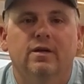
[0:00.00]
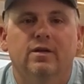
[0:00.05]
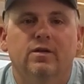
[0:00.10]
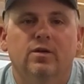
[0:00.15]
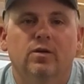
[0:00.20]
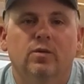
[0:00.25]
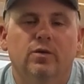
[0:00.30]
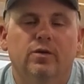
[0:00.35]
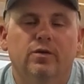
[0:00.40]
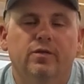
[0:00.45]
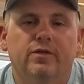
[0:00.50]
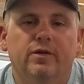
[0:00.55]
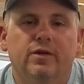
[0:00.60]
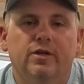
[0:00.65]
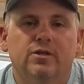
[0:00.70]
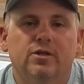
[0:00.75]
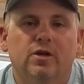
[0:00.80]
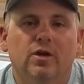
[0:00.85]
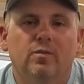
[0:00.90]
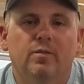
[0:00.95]
There were
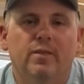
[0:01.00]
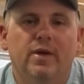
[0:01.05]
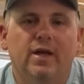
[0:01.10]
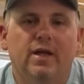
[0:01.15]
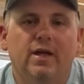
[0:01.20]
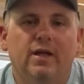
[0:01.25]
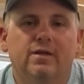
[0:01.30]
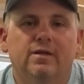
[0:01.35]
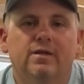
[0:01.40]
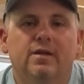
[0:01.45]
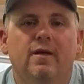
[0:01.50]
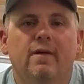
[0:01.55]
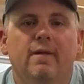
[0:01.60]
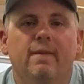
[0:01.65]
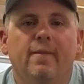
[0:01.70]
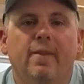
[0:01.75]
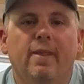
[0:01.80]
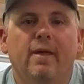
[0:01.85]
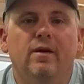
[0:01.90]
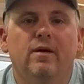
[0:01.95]
fish on beds.
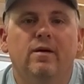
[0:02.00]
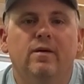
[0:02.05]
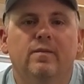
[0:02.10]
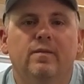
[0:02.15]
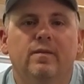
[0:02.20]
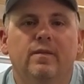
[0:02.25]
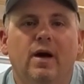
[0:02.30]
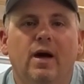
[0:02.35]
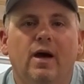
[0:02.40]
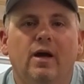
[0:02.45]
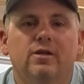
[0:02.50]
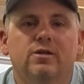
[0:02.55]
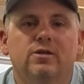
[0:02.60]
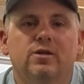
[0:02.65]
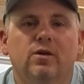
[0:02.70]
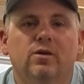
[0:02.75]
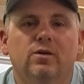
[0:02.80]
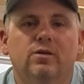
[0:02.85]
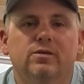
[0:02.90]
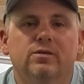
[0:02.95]
I
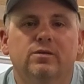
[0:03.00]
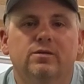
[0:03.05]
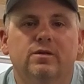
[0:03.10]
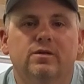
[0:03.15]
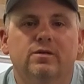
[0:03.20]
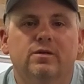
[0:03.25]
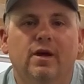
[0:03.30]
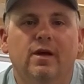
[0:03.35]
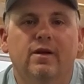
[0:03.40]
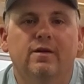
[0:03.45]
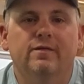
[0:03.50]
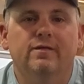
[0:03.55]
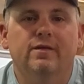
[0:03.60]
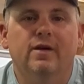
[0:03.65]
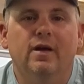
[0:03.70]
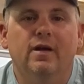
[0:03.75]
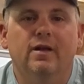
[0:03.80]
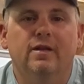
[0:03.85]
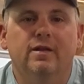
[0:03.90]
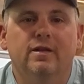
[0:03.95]
chose to try to
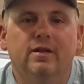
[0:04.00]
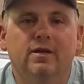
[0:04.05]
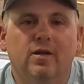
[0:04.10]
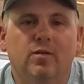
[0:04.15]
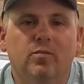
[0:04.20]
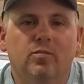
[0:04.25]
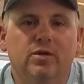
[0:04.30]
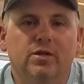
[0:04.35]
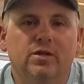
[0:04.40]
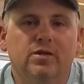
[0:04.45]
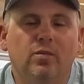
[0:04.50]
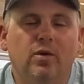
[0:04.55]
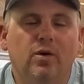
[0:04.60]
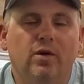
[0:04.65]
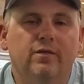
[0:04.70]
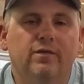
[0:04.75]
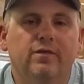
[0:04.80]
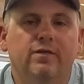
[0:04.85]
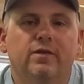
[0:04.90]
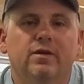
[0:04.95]
find the
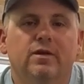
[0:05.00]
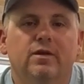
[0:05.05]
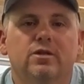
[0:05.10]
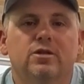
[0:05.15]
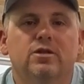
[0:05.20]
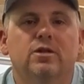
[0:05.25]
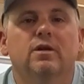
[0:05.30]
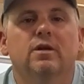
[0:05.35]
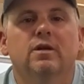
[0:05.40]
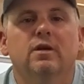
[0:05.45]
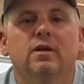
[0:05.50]
pre-spawn fish,